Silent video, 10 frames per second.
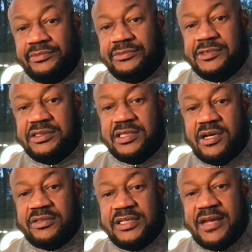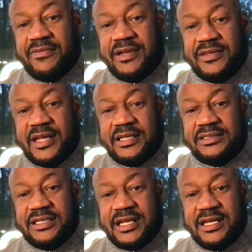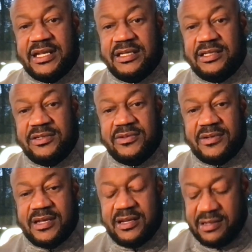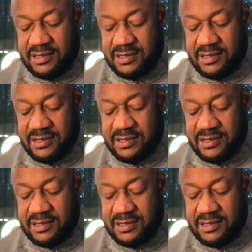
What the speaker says: These dogs, they have nothing, I guess they got nothing to do, huh?